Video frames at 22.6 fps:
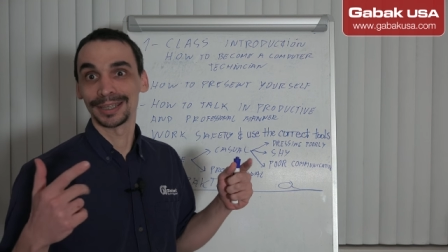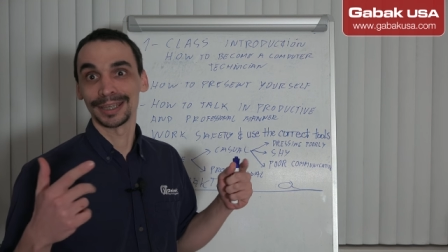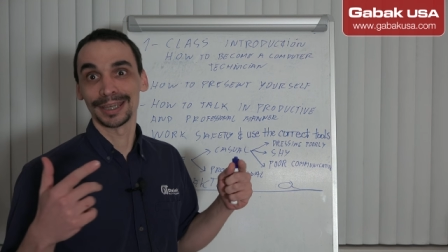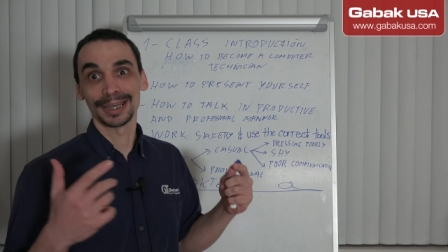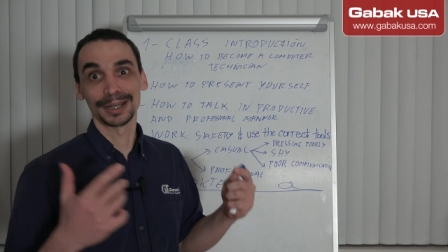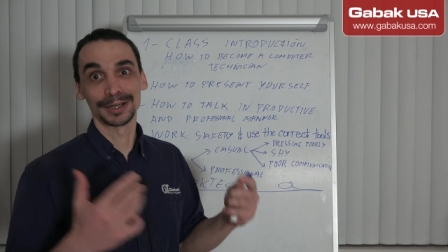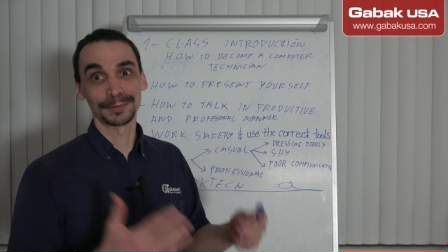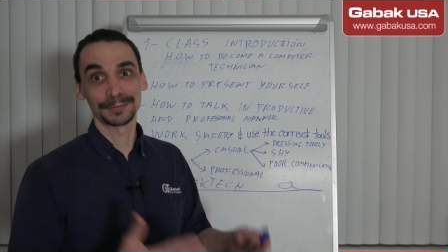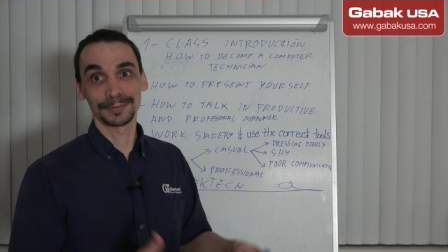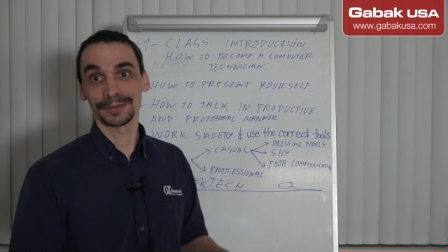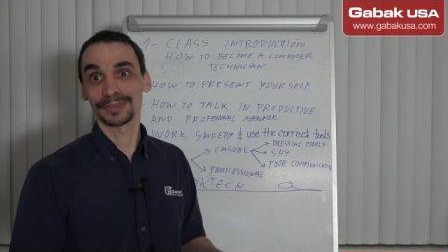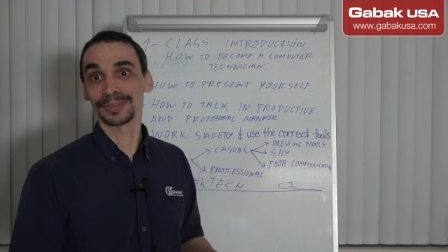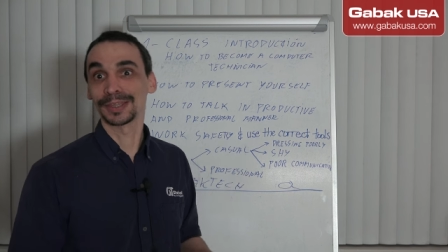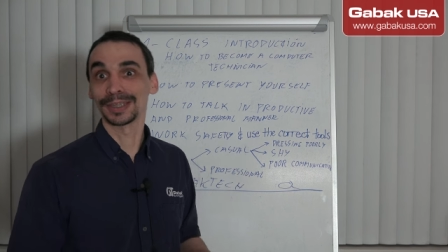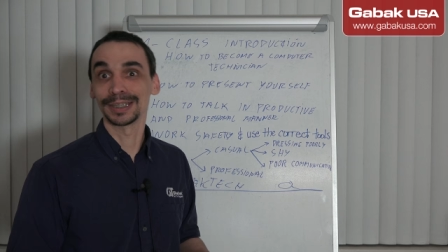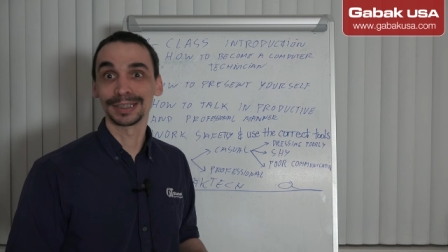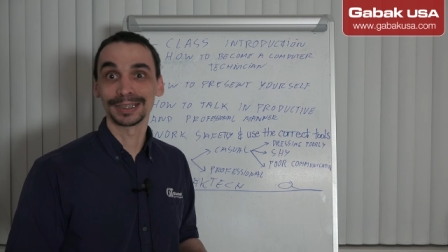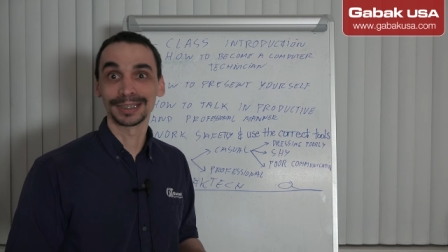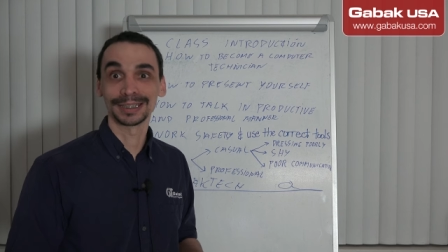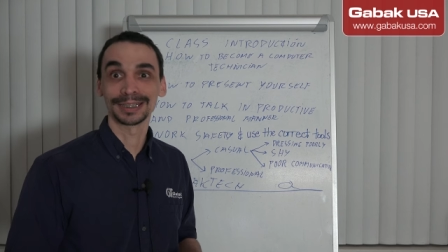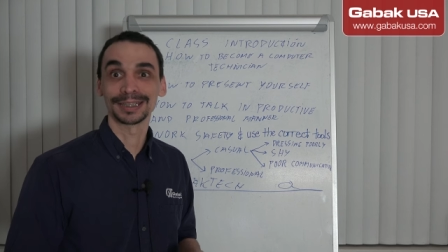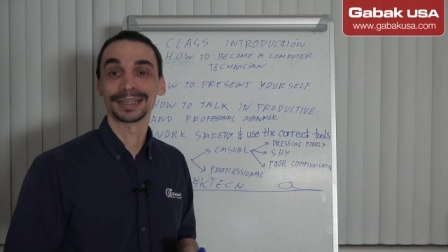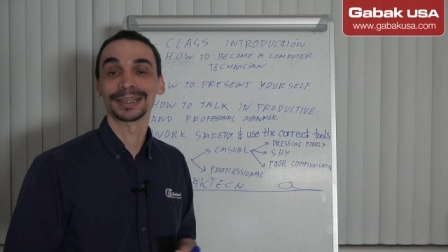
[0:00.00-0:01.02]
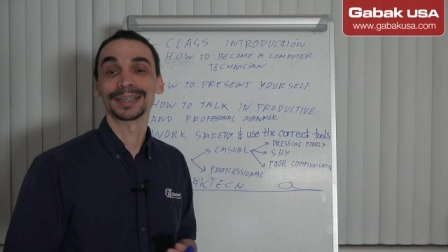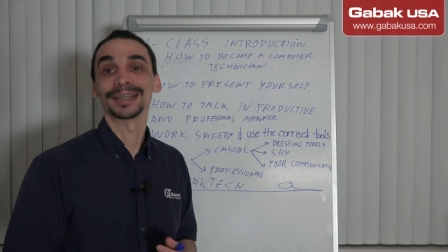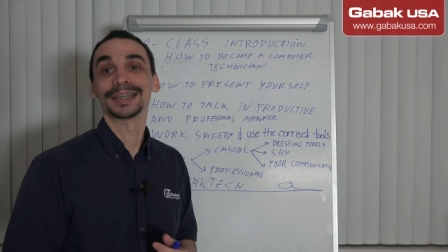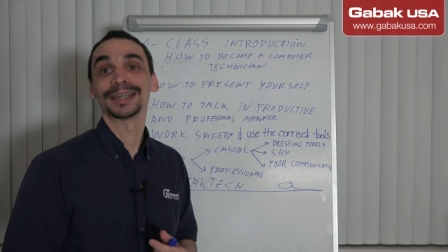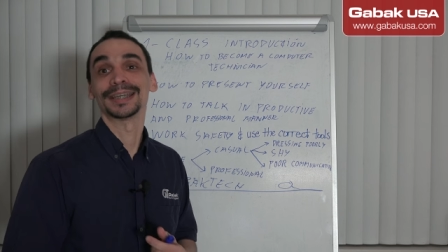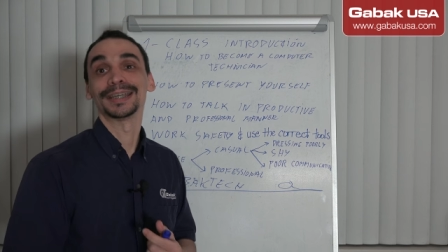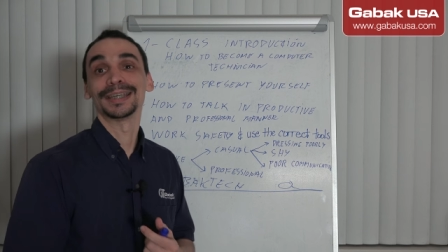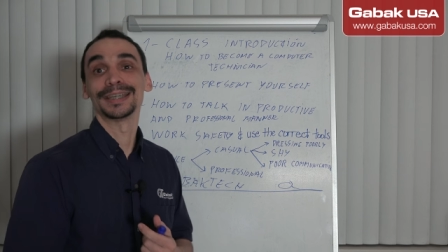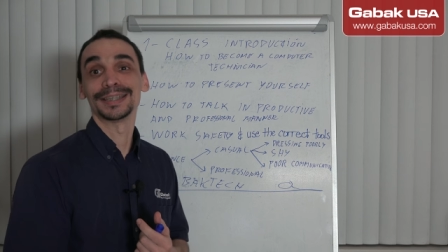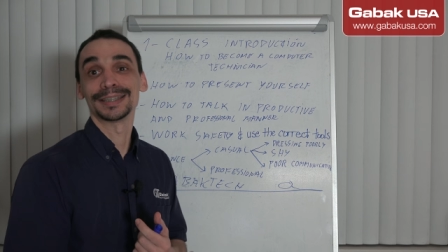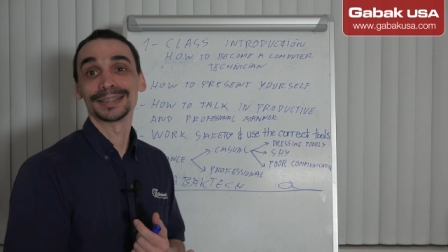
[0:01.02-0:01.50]
everything
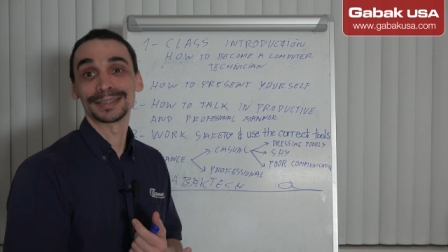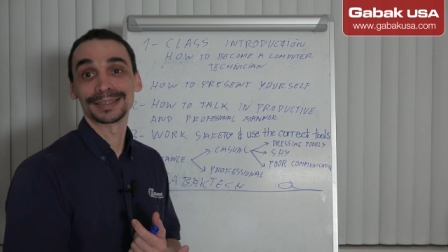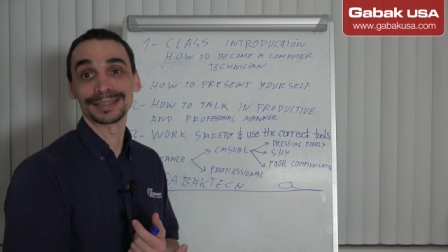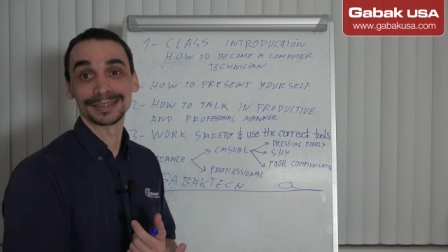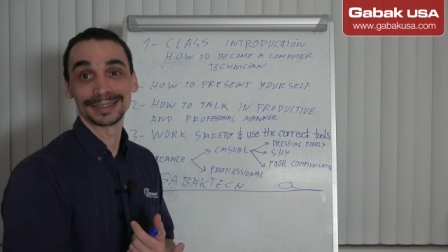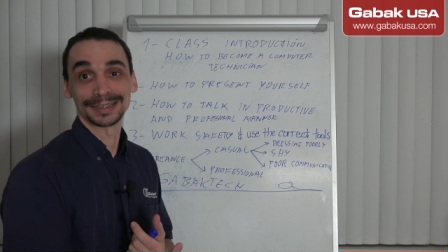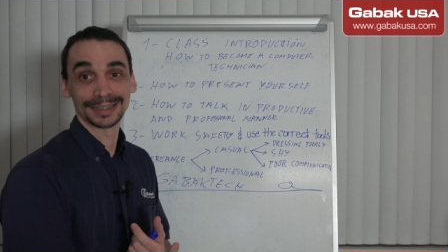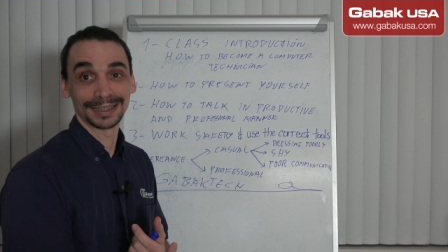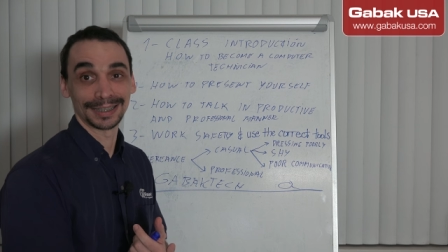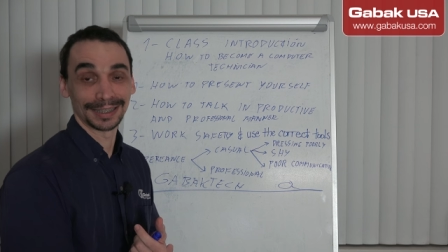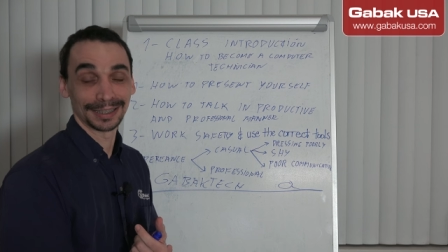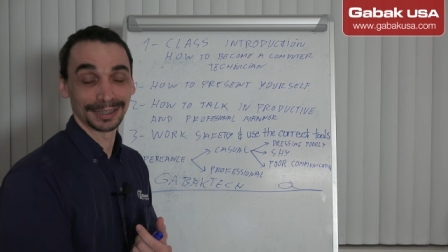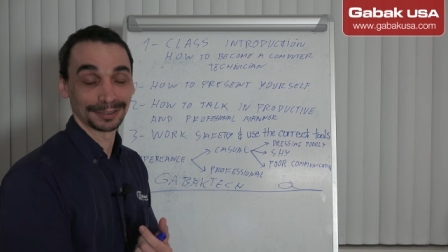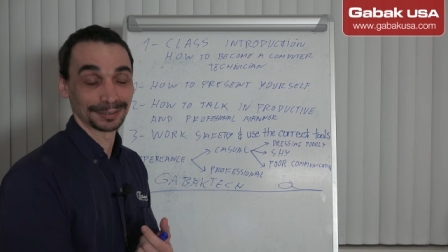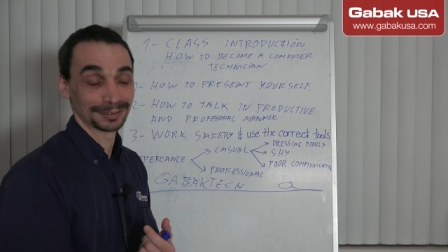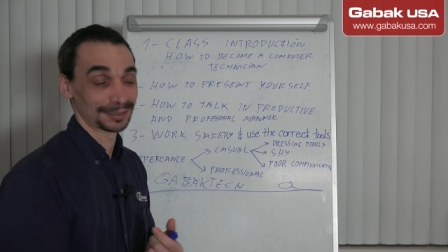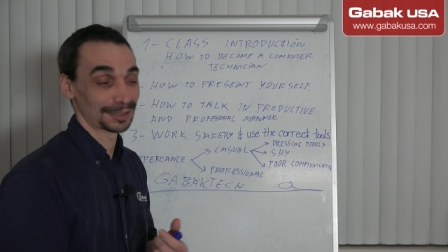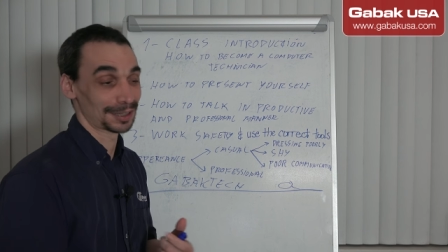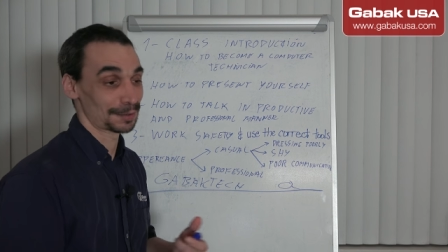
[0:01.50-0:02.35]
is in,